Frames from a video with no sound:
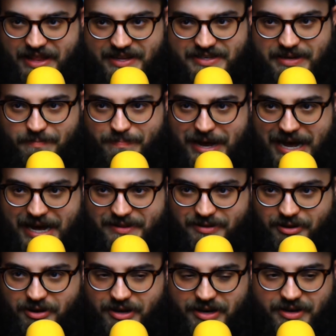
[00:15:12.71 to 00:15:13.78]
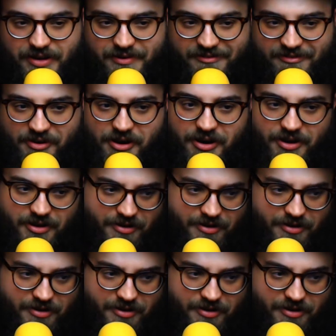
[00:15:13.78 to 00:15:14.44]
That's a bad look for